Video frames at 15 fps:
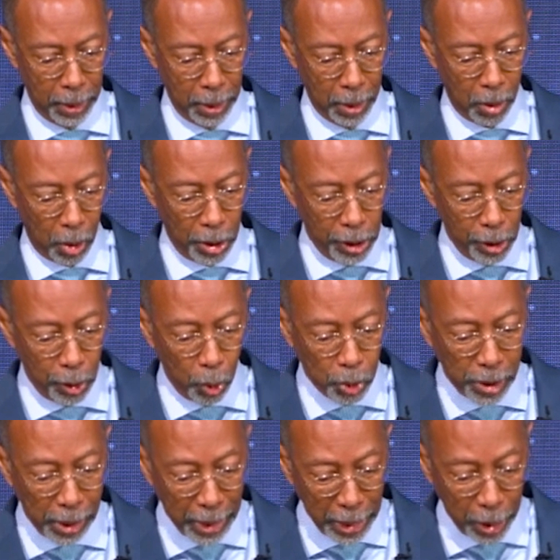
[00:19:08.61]
According to those
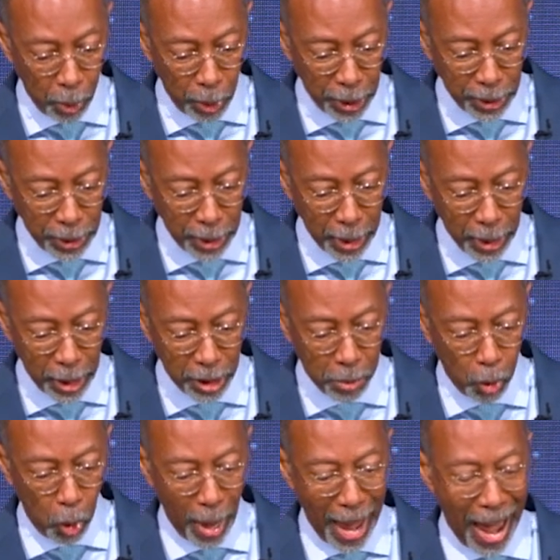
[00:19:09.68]
linguists, it is
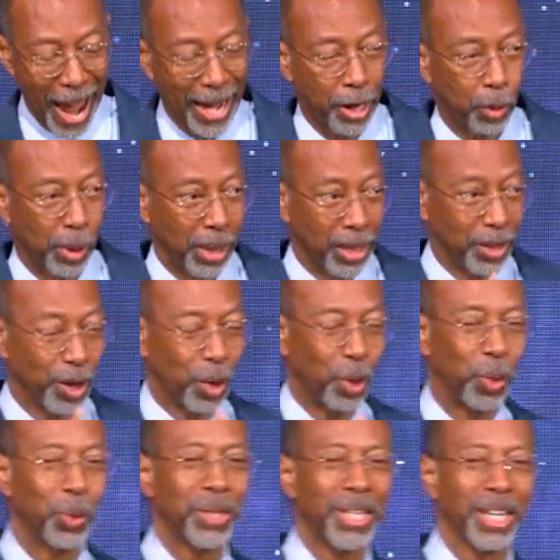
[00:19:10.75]
more accurately, though,
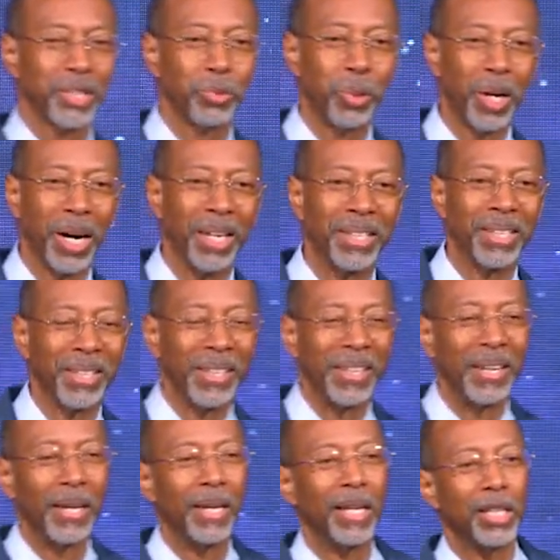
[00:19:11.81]
guess what?
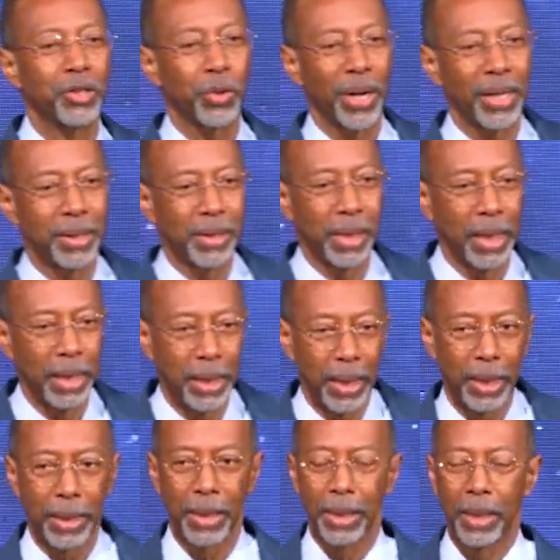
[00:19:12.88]
Translated
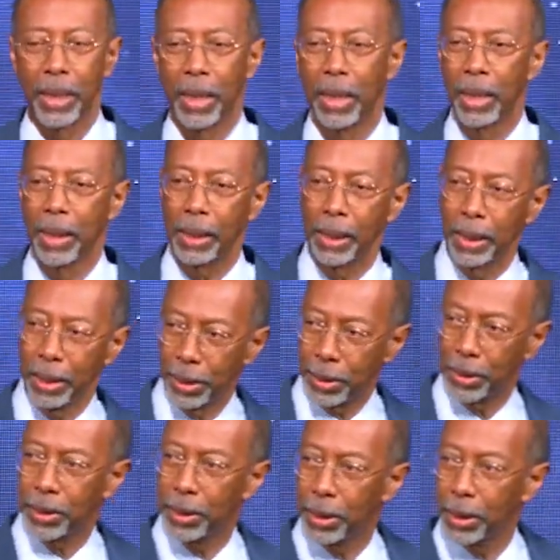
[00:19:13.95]

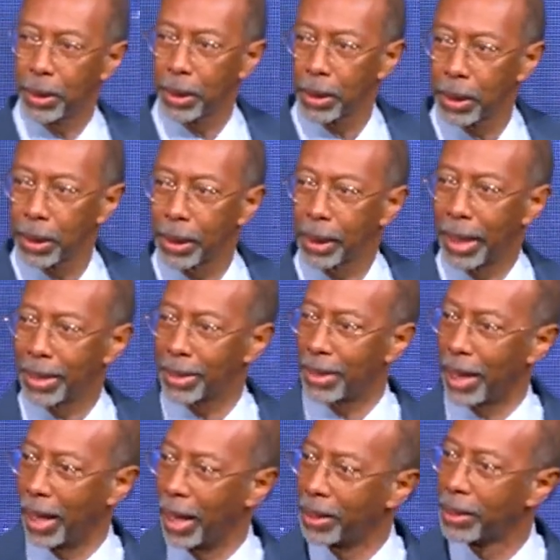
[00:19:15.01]
least, less than.
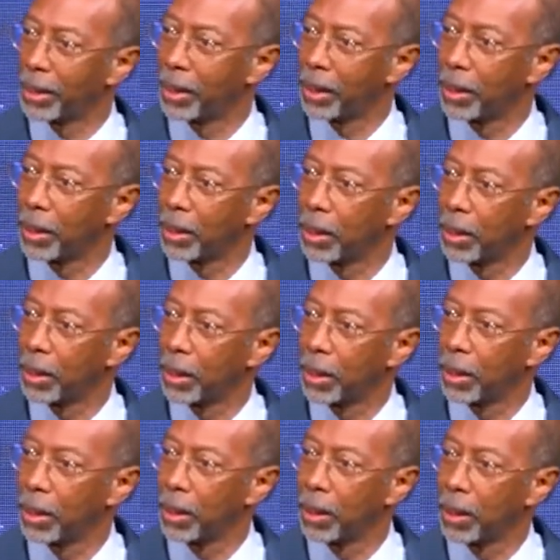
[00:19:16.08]

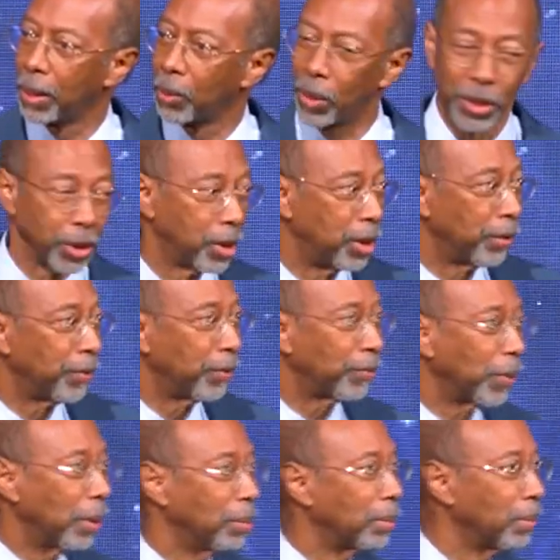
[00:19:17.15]
Which is different
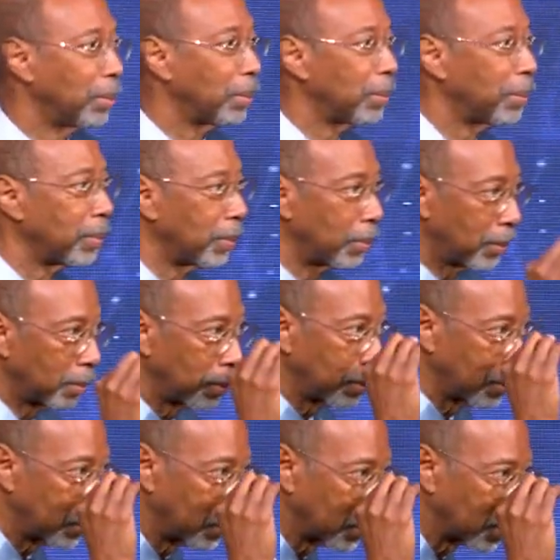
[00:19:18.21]
from
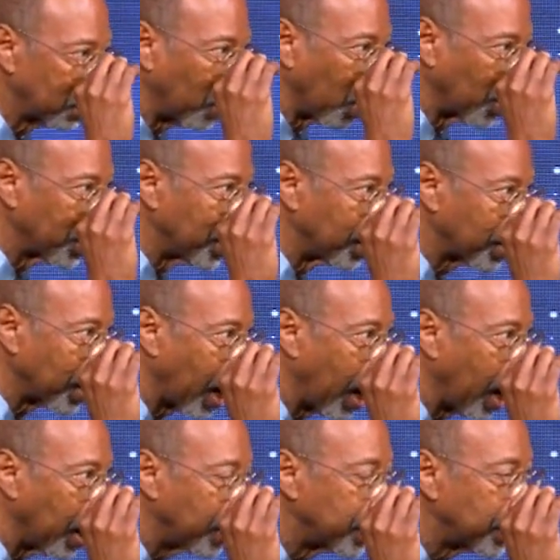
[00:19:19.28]
smallest in
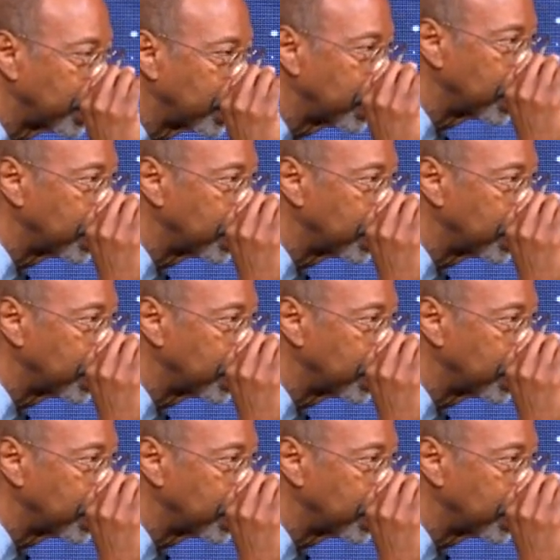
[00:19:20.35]
size.